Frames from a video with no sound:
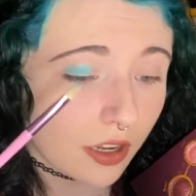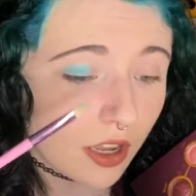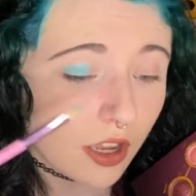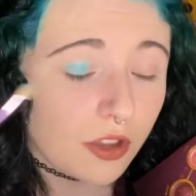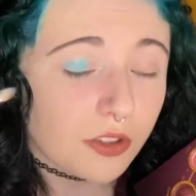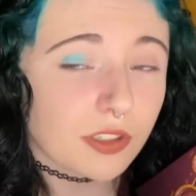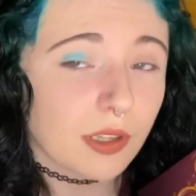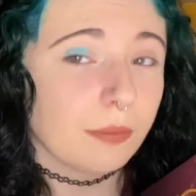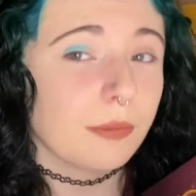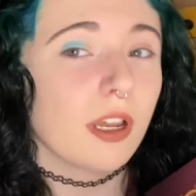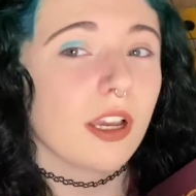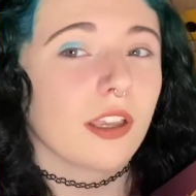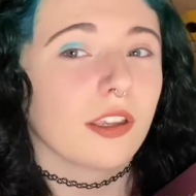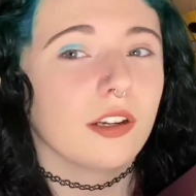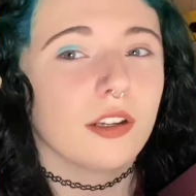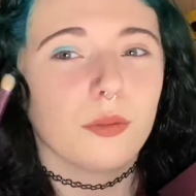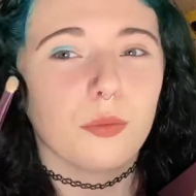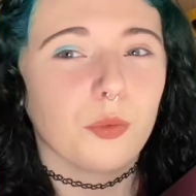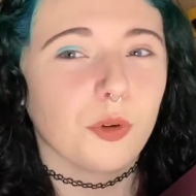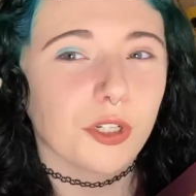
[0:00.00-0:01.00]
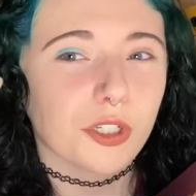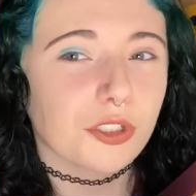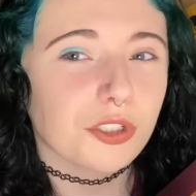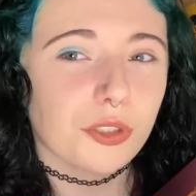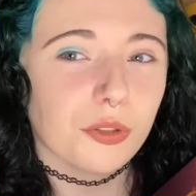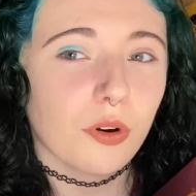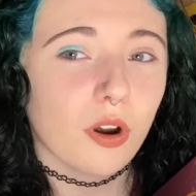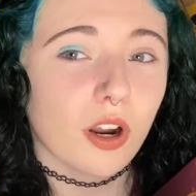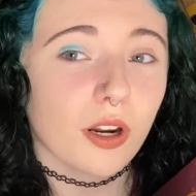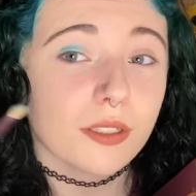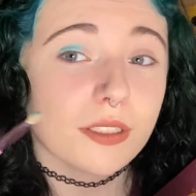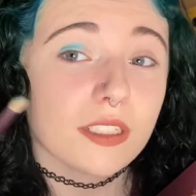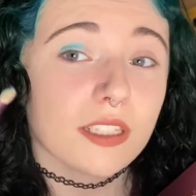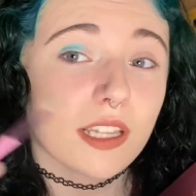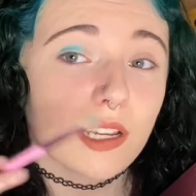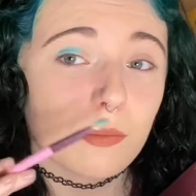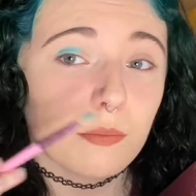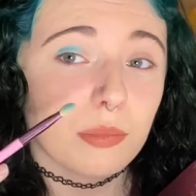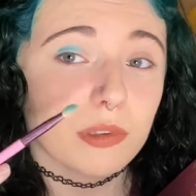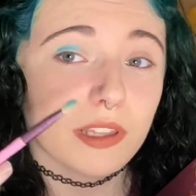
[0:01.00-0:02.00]
So I'm not going to work too hard to
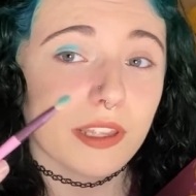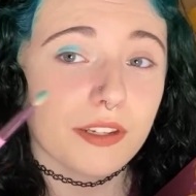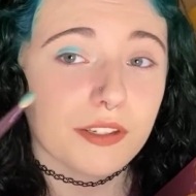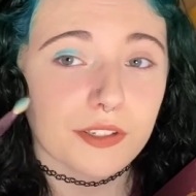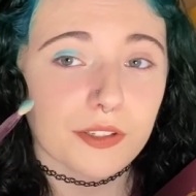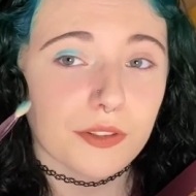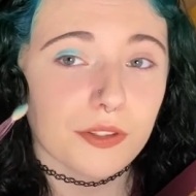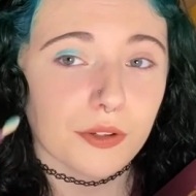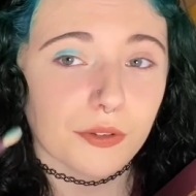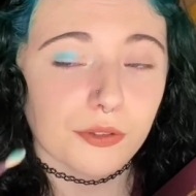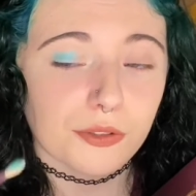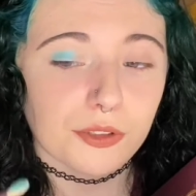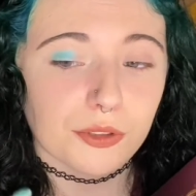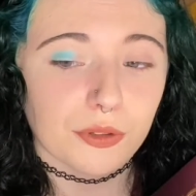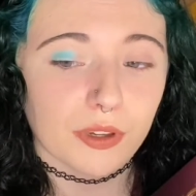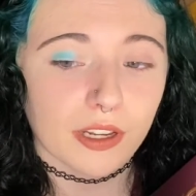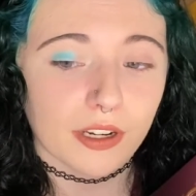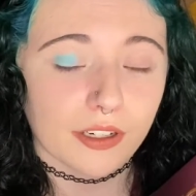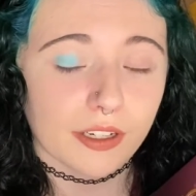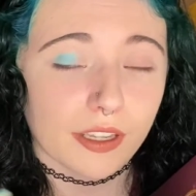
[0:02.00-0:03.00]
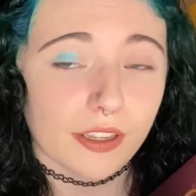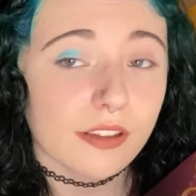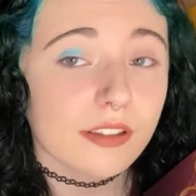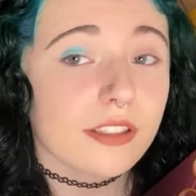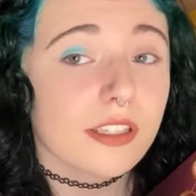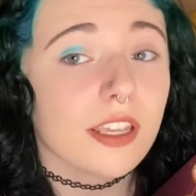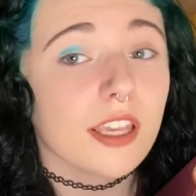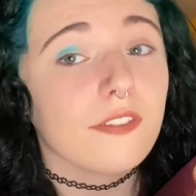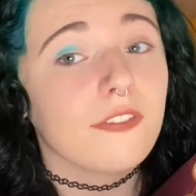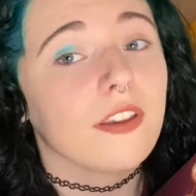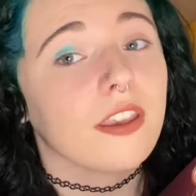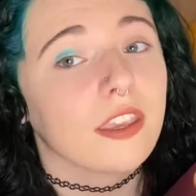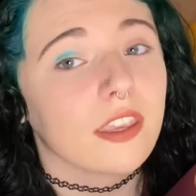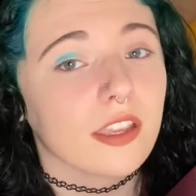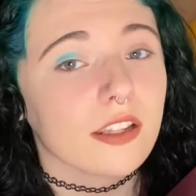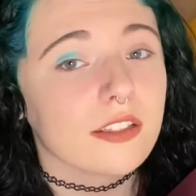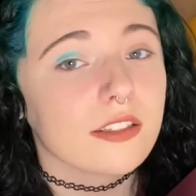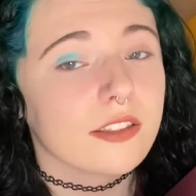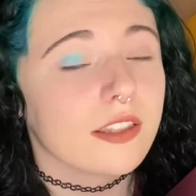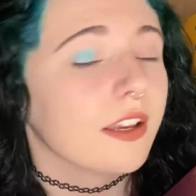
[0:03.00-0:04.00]
like blend in those two areas. If it
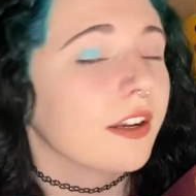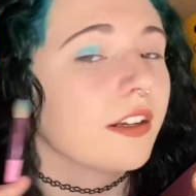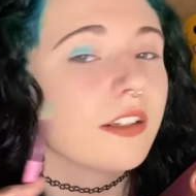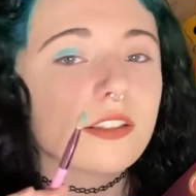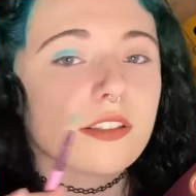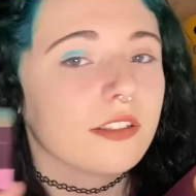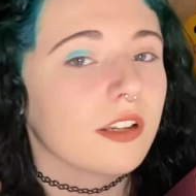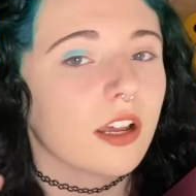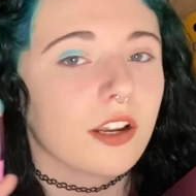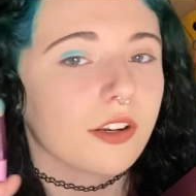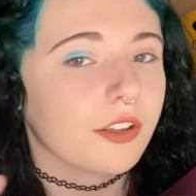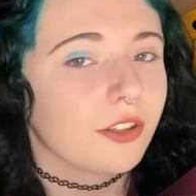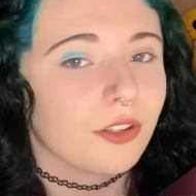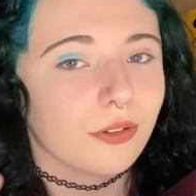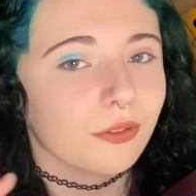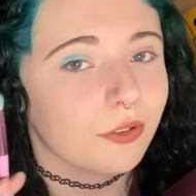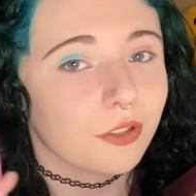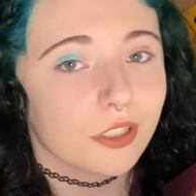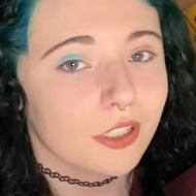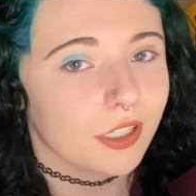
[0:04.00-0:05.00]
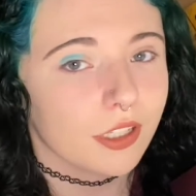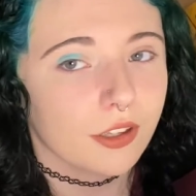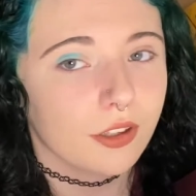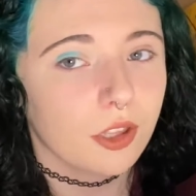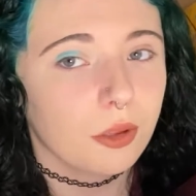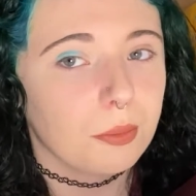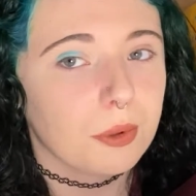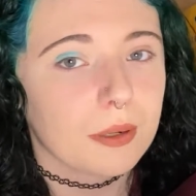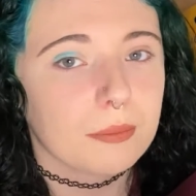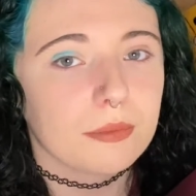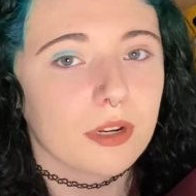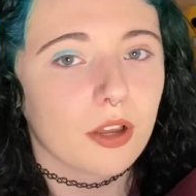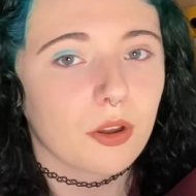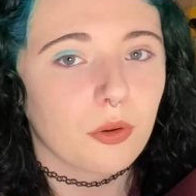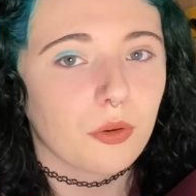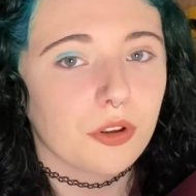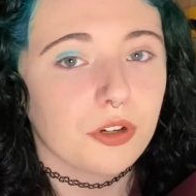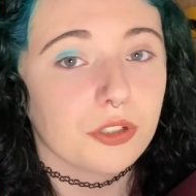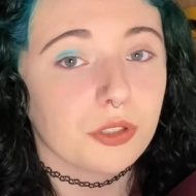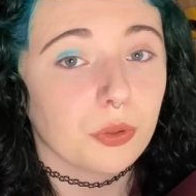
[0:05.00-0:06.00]
gets there, it's not a huge deal, but I'm not
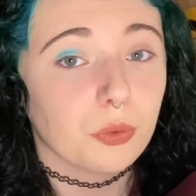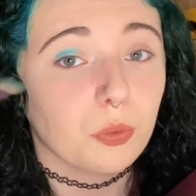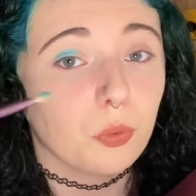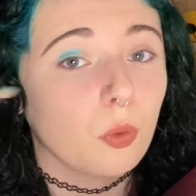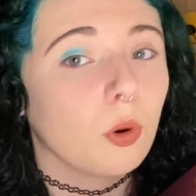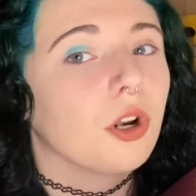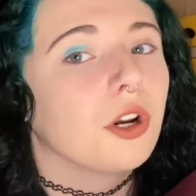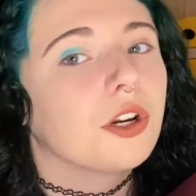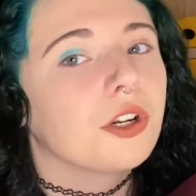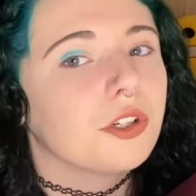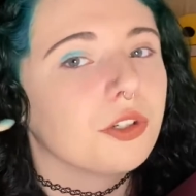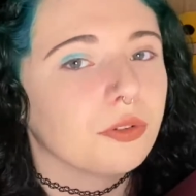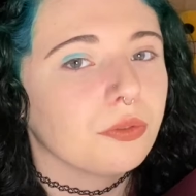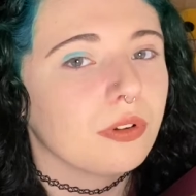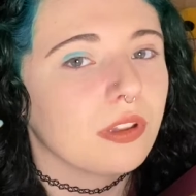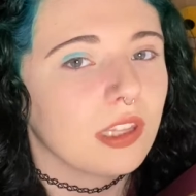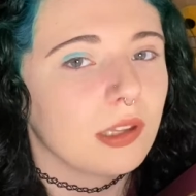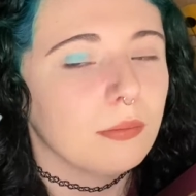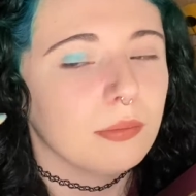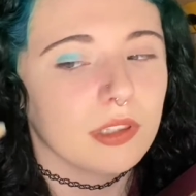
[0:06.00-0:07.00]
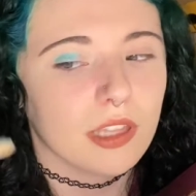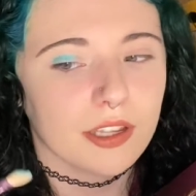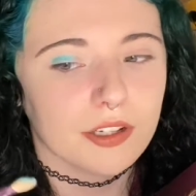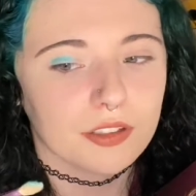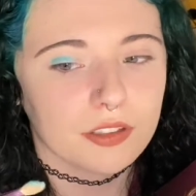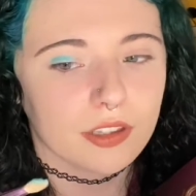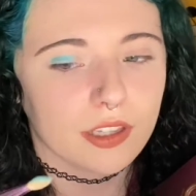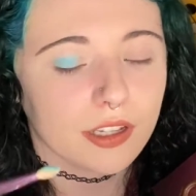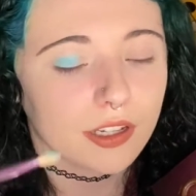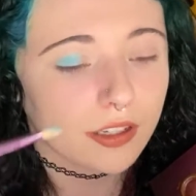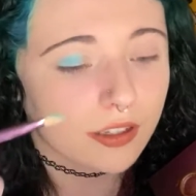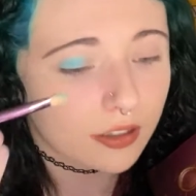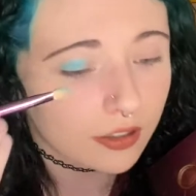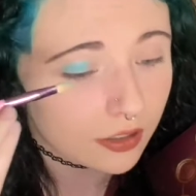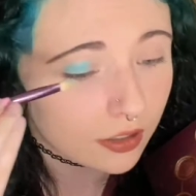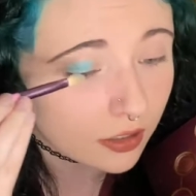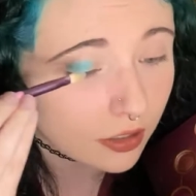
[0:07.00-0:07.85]
going to work to really blend there.